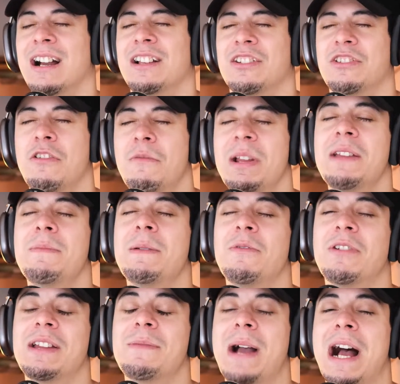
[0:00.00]
So many people
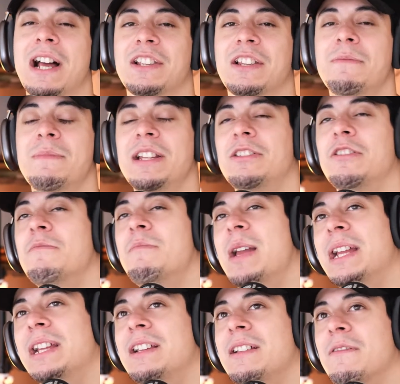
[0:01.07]
keep asking me to
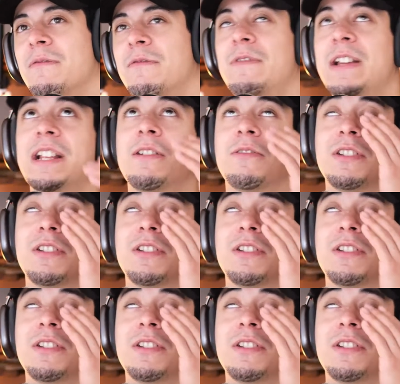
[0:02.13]
make videos in